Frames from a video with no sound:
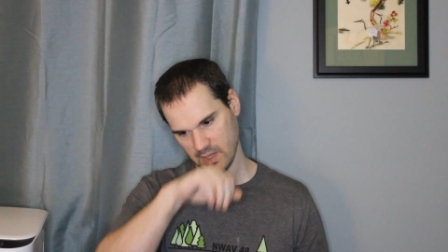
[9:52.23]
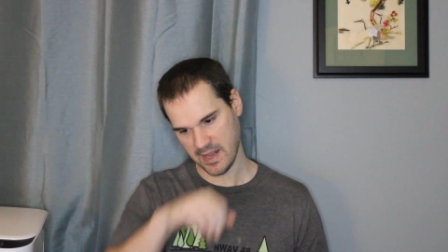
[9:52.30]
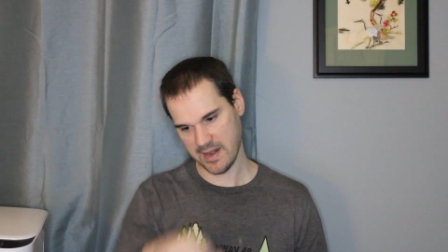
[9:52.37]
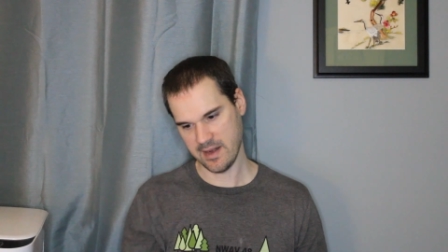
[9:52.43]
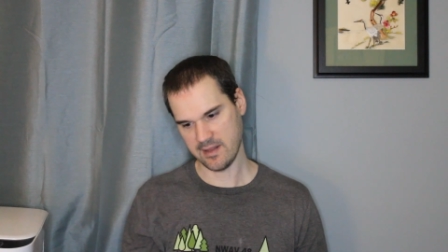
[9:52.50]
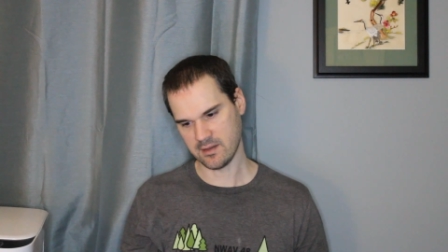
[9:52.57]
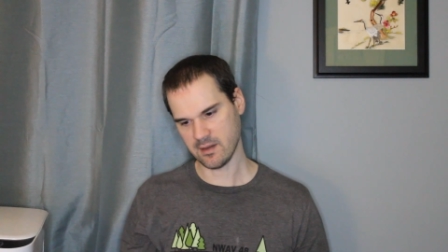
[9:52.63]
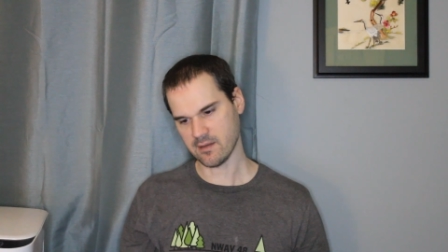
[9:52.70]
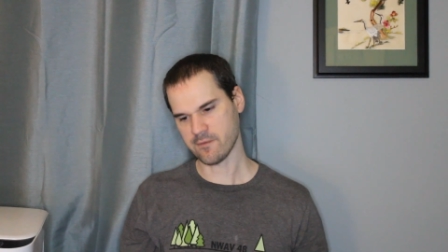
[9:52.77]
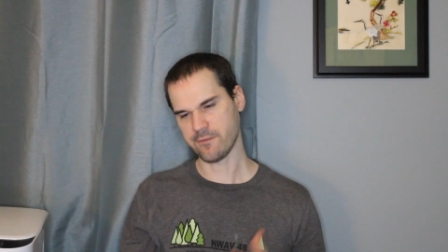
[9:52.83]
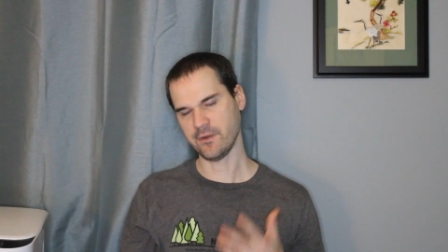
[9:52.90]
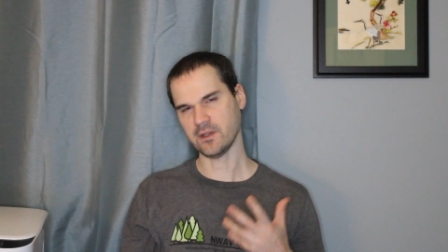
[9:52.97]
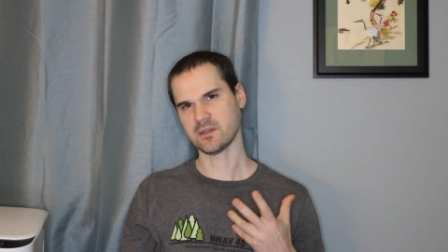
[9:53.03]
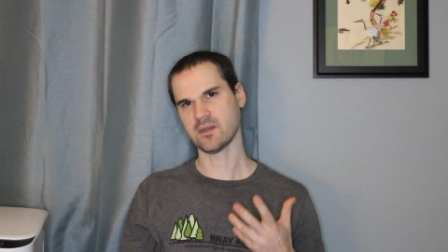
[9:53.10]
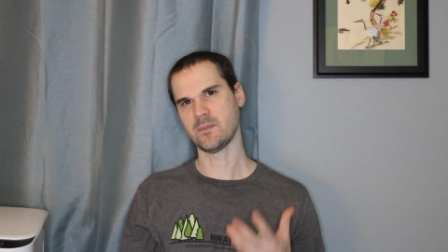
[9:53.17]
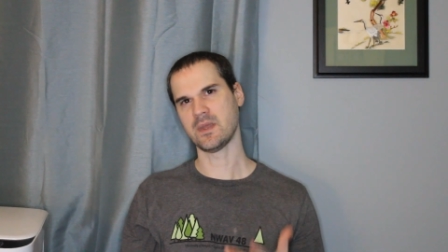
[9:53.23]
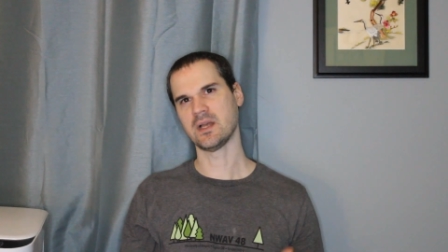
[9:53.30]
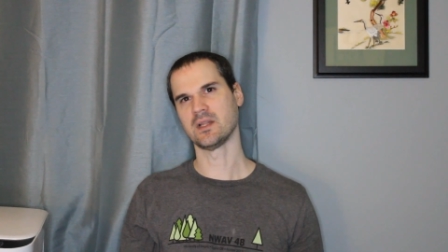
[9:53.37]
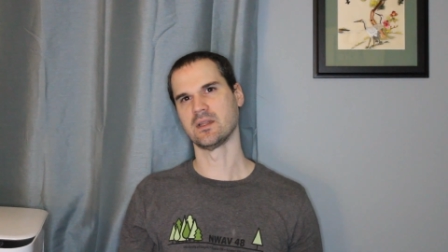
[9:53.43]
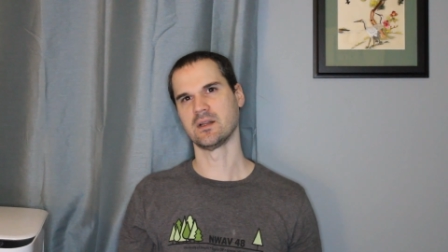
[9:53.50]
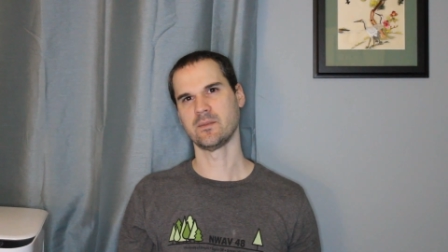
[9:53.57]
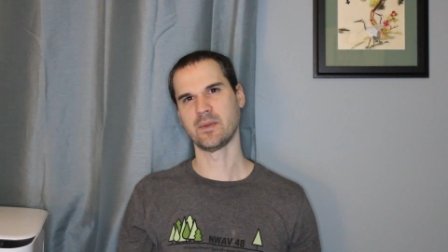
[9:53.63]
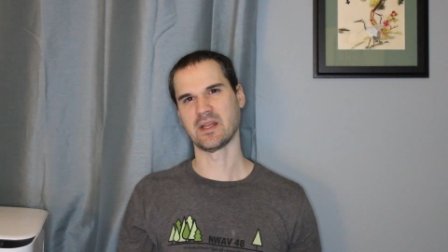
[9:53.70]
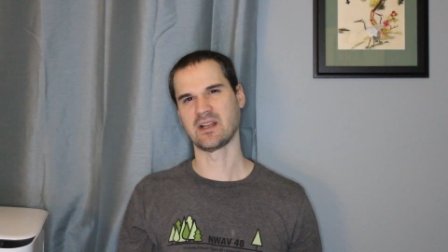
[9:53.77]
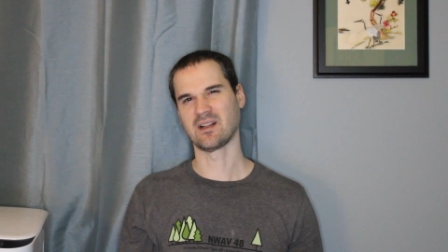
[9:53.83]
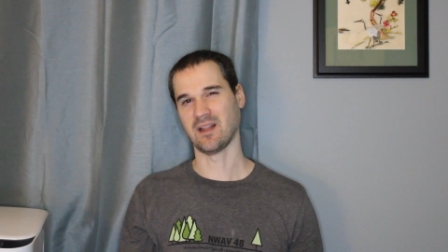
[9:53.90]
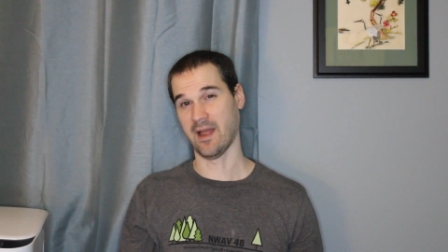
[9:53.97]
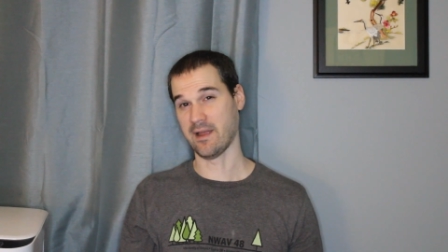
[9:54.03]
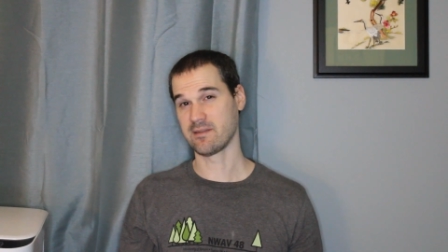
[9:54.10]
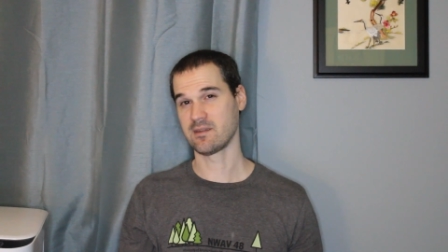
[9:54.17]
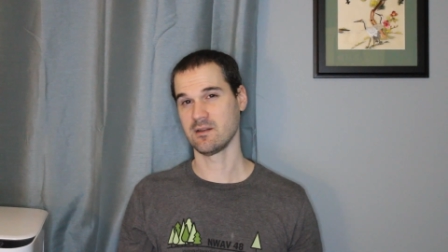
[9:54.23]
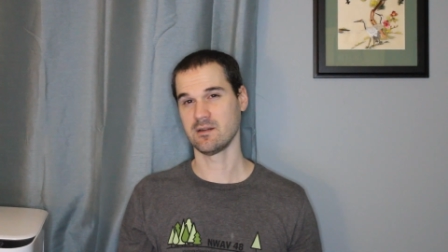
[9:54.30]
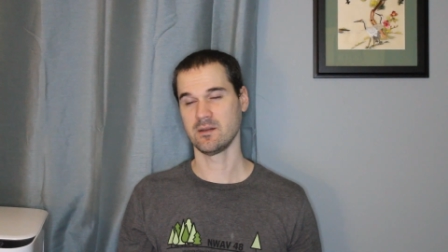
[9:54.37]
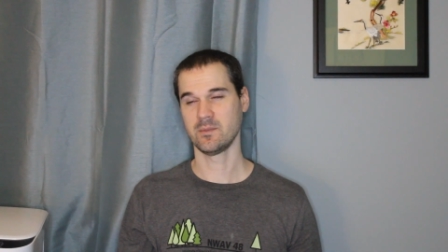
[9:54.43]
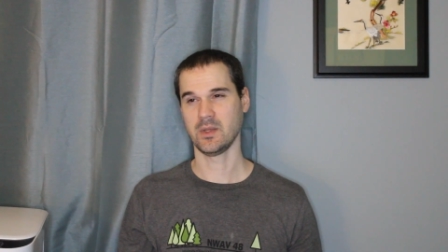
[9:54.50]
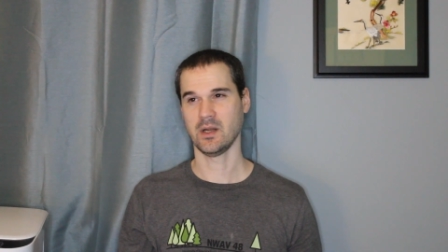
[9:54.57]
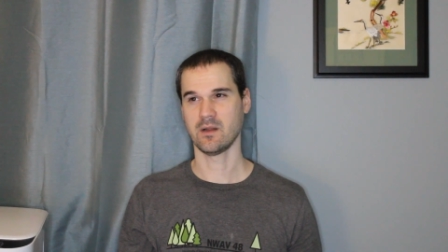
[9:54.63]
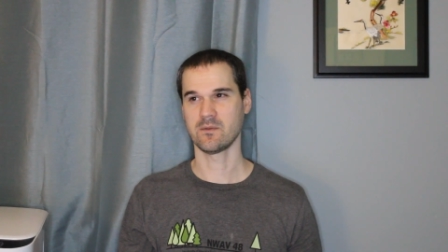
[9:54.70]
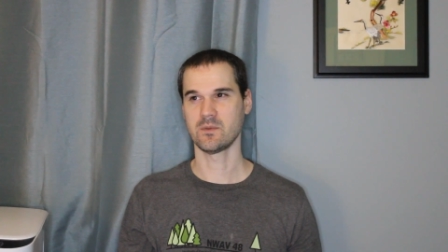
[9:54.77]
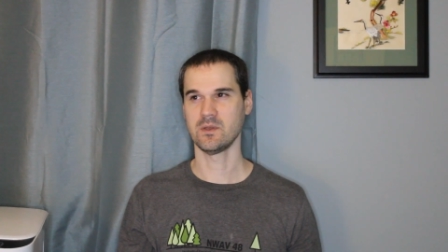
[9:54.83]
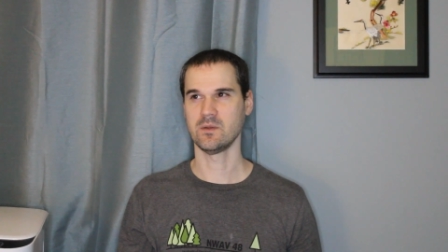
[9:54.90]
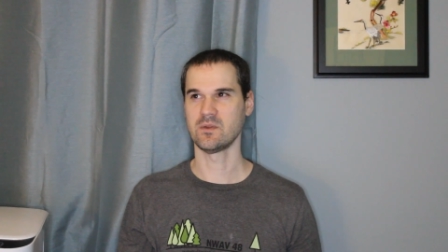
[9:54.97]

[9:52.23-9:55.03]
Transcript: And it does feel to me a little bit classier, to be honest with you.